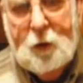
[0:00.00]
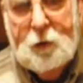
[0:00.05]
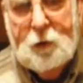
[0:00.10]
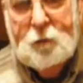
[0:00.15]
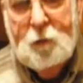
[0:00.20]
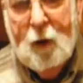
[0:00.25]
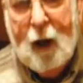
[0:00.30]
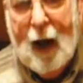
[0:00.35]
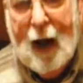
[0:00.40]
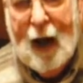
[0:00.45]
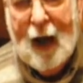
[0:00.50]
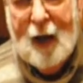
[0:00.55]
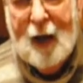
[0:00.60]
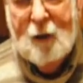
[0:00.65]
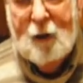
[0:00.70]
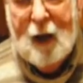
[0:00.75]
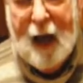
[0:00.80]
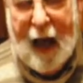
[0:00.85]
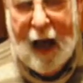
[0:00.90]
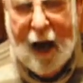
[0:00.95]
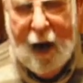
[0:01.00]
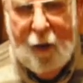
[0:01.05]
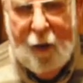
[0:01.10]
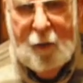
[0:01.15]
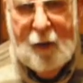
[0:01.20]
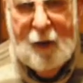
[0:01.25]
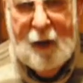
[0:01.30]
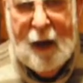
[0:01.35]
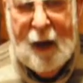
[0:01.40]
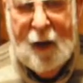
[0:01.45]
dry,
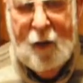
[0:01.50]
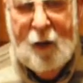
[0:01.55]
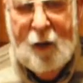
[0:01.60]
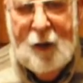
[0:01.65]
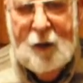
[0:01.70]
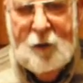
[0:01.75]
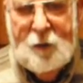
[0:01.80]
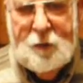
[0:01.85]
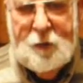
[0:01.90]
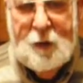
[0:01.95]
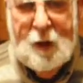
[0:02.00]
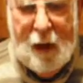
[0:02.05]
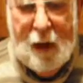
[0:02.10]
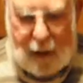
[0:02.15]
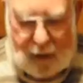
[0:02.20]
arid areas